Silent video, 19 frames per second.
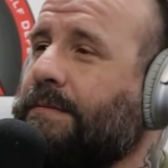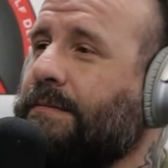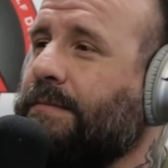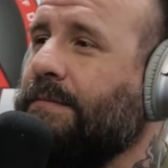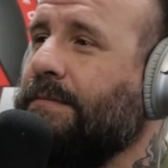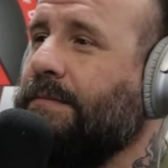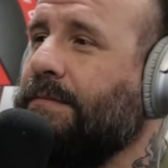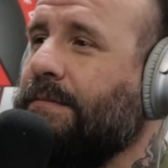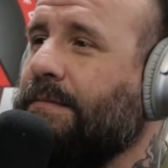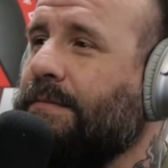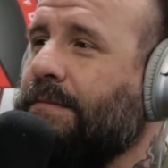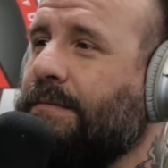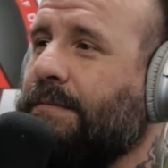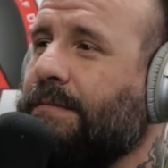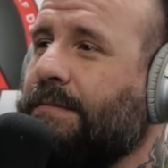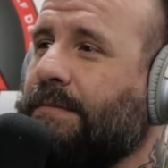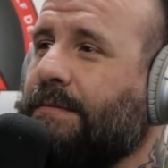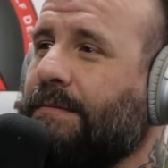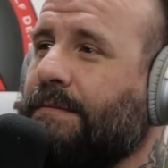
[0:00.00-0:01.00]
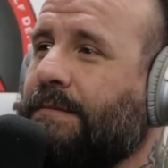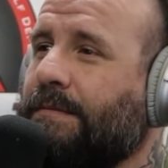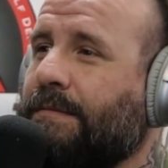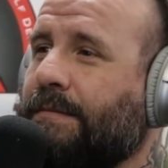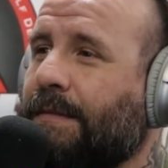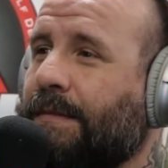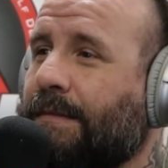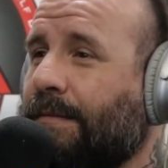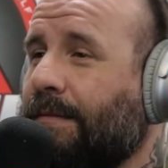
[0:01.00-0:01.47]
Yeah.
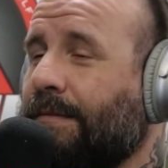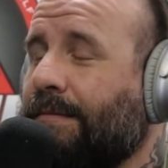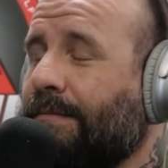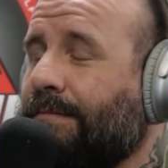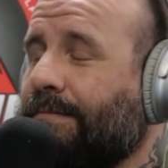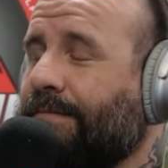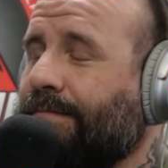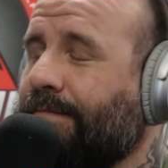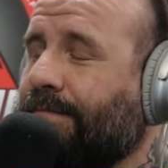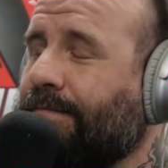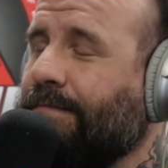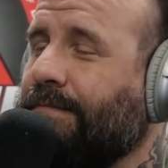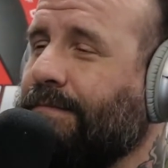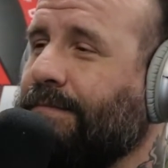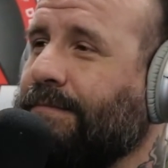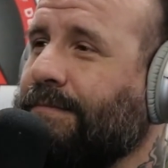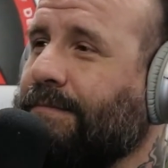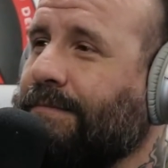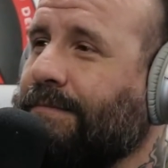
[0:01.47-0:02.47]
Just out of respect.